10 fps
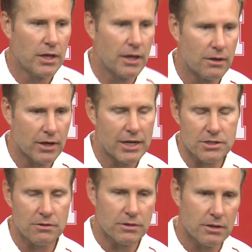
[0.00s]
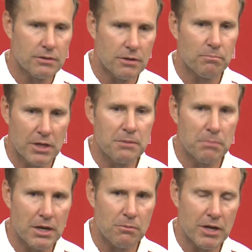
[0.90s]
And our guys are, they're
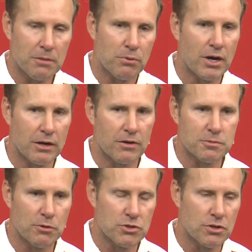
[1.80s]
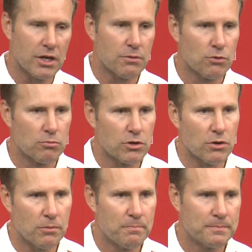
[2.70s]
getting better, making progress, but we still got room to grow.